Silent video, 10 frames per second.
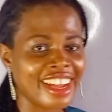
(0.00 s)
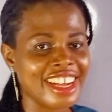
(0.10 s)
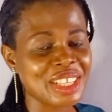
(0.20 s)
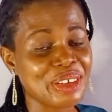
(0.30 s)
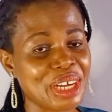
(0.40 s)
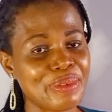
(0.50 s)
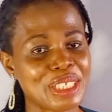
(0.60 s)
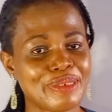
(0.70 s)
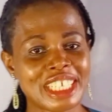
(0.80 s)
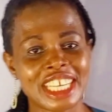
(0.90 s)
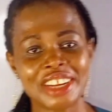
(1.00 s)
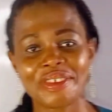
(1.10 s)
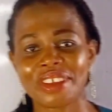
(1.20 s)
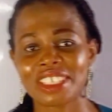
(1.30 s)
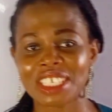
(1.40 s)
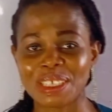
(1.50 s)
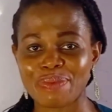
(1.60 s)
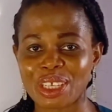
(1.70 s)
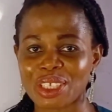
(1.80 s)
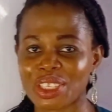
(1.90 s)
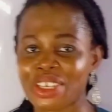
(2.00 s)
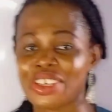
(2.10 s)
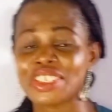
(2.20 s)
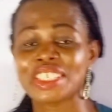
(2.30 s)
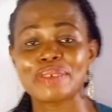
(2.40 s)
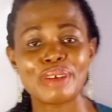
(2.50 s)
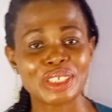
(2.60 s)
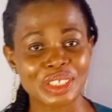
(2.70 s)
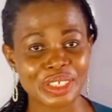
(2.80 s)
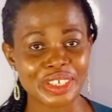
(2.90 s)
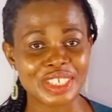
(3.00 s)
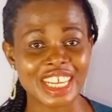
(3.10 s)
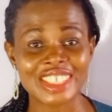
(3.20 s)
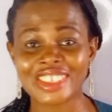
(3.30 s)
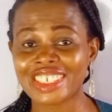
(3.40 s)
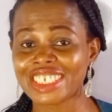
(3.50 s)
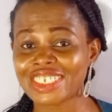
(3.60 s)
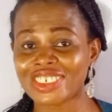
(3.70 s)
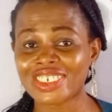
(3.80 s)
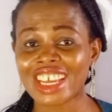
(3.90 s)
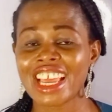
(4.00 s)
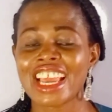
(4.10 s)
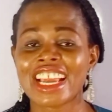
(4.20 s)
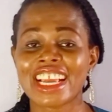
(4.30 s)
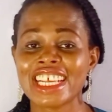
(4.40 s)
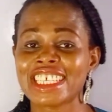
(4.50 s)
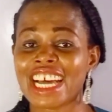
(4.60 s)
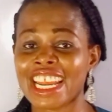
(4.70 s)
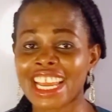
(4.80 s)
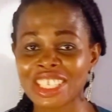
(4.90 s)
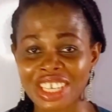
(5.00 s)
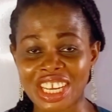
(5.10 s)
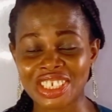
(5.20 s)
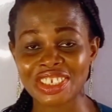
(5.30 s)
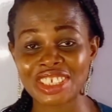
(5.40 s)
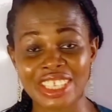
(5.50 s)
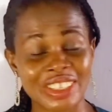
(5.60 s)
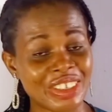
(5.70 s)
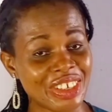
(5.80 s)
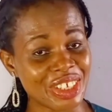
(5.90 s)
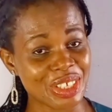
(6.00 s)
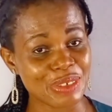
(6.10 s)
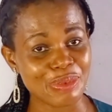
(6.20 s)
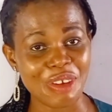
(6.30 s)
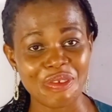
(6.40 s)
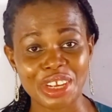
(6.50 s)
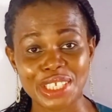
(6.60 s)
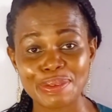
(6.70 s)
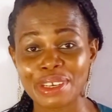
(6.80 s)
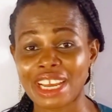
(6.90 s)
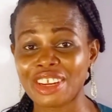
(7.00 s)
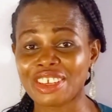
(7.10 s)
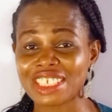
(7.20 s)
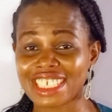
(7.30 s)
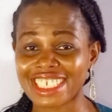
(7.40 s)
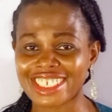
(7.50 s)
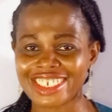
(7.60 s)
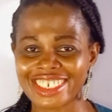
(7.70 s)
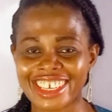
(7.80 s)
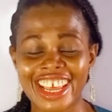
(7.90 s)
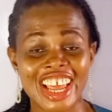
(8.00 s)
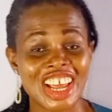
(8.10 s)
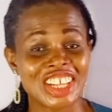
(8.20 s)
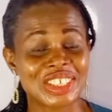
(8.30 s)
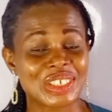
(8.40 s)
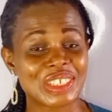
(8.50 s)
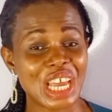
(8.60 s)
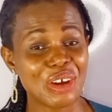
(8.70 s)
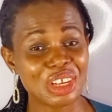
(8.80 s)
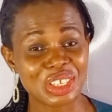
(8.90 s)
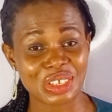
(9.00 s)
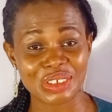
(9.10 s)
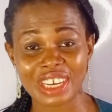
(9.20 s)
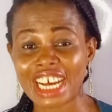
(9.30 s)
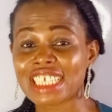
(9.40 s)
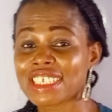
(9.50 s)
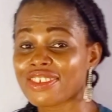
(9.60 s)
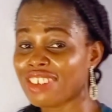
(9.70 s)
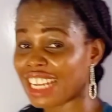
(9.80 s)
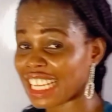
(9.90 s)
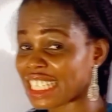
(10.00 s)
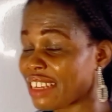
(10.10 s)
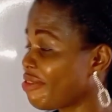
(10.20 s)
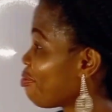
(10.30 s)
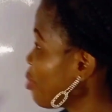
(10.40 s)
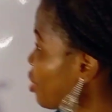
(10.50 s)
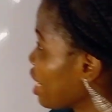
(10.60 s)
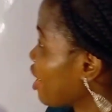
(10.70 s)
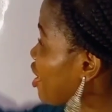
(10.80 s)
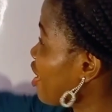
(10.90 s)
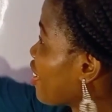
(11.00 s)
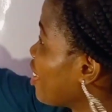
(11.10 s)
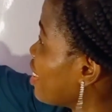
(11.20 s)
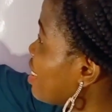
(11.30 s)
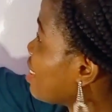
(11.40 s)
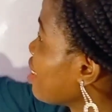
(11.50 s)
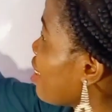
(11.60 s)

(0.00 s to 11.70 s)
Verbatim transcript: guys welcome back to my channel this is Dimma Tutorials Dimma Tutorials as you already know is an educational channel on YouTube on Facebook and on TikTok today I want to look at relative pronoun concord